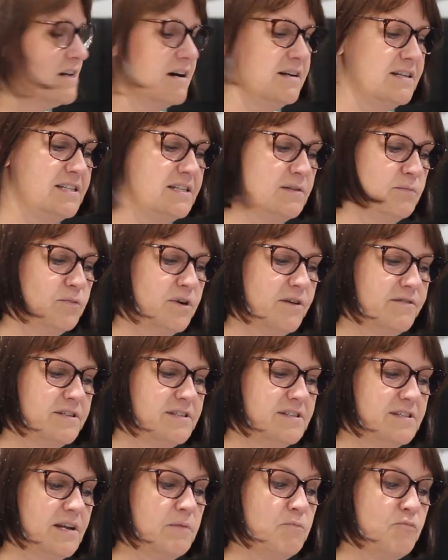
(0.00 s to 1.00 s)
Dyson
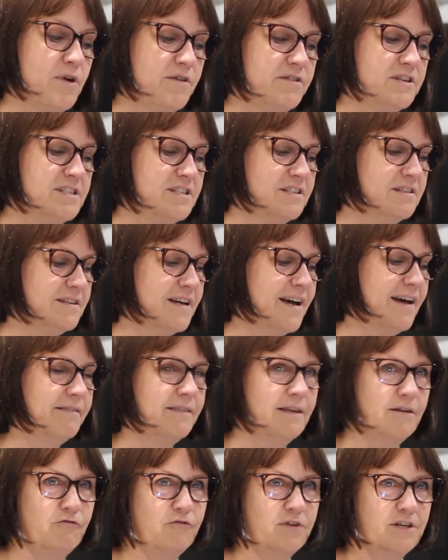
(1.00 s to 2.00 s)
Brothers and Brotherton had
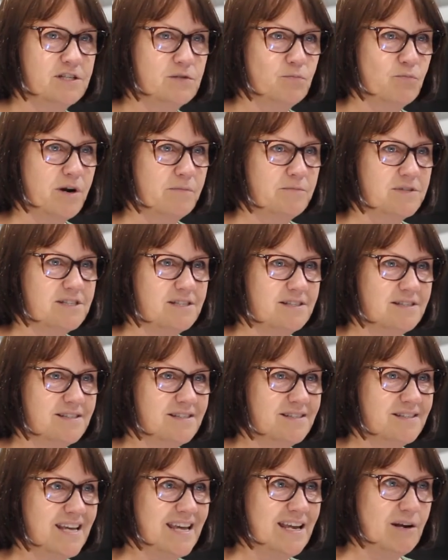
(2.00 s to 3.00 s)
their first
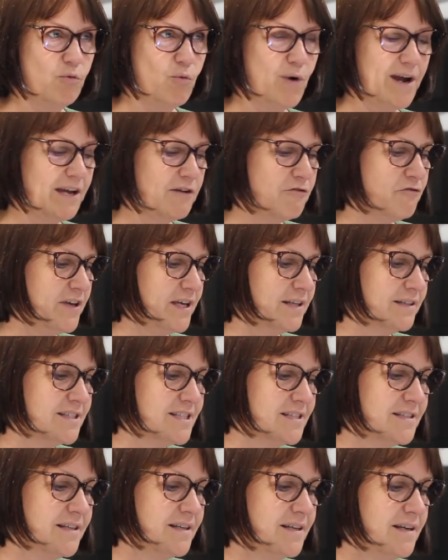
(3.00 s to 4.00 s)
premises in
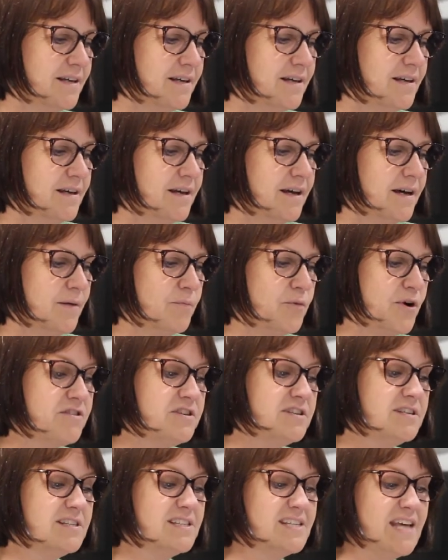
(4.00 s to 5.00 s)
Wakefield. And
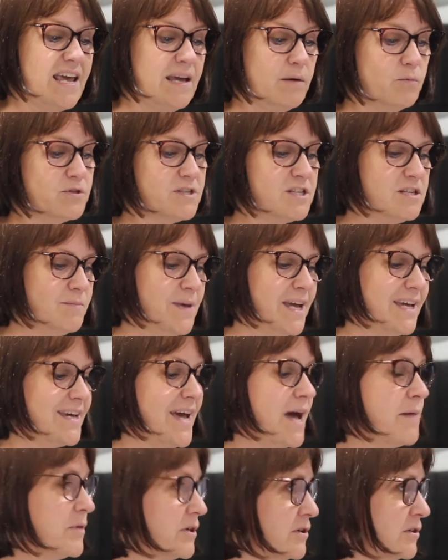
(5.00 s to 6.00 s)
Brotherton's aim was to make
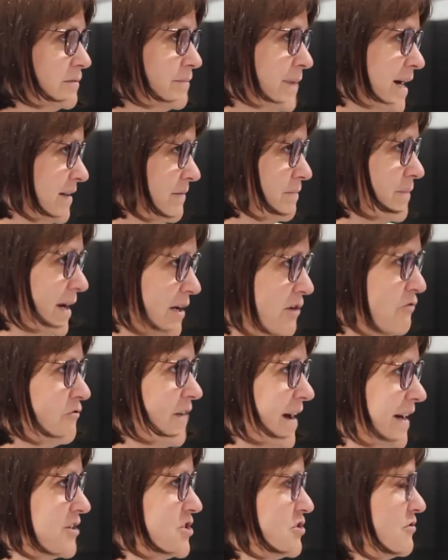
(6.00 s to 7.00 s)
chemical
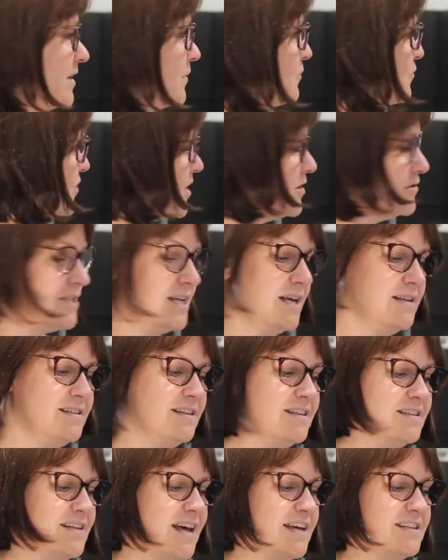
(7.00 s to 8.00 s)
manufacturing
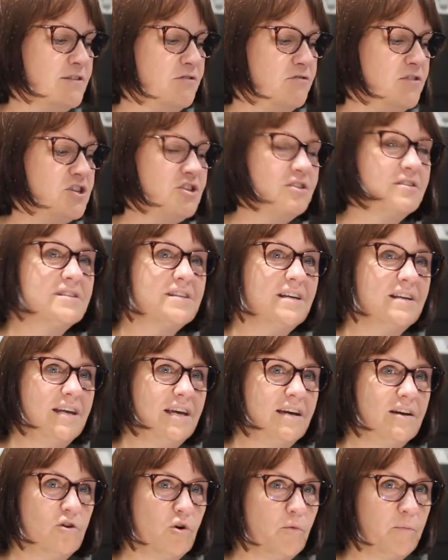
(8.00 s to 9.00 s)
processes as efficient and
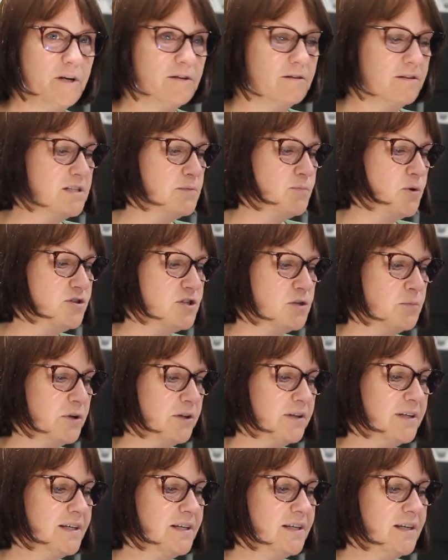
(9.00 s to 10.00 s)
economical as
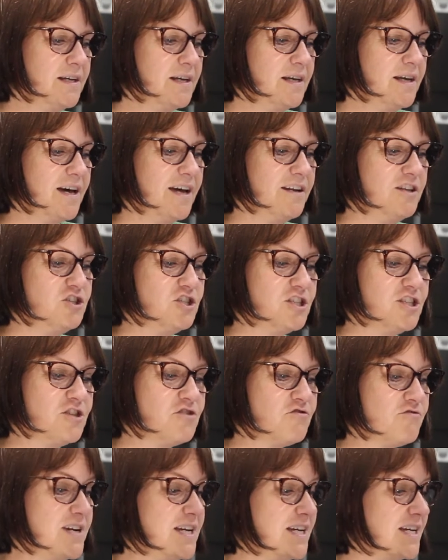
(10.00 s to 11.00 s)
possible. And in just
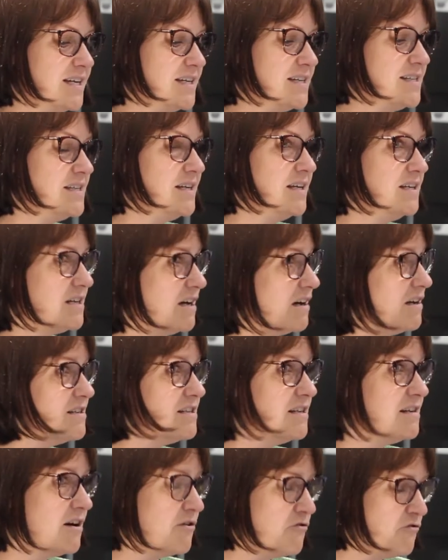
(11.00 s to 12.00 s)
3 years, he'd earned
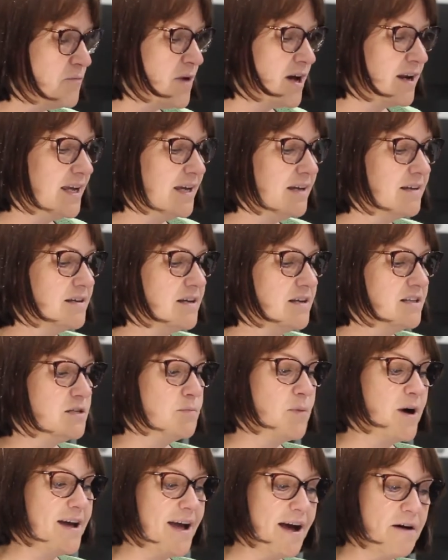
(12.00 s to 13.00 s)
enough money to
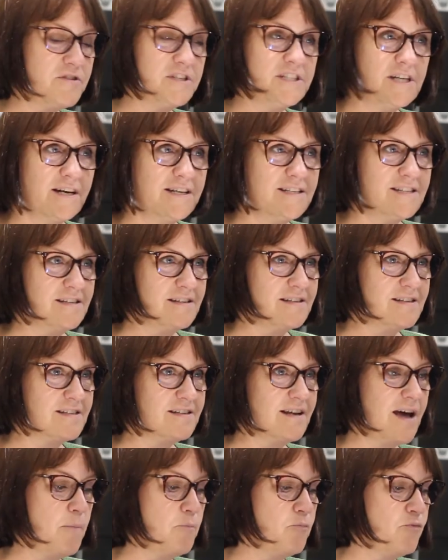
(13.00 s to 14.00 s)
buy out the
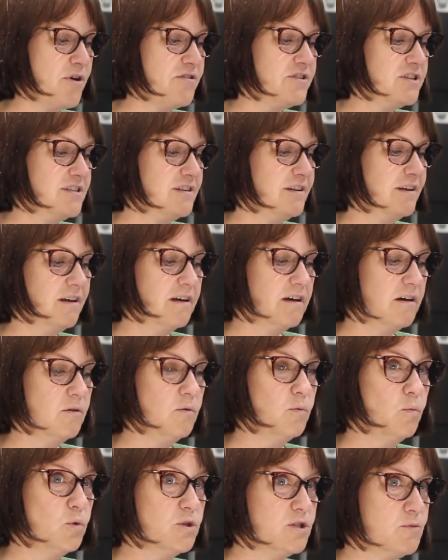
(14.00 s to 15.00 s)
Dysons, and Brotherton &
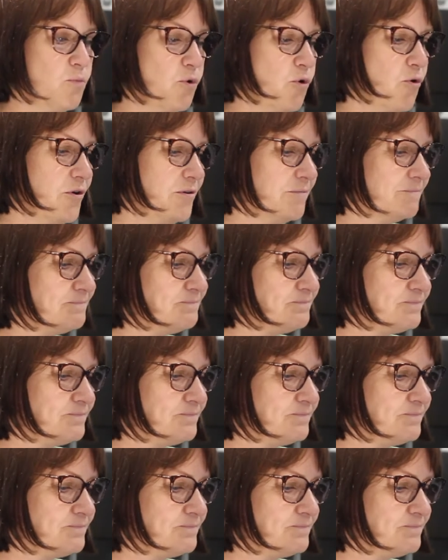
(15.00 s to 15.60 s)
Co. was born.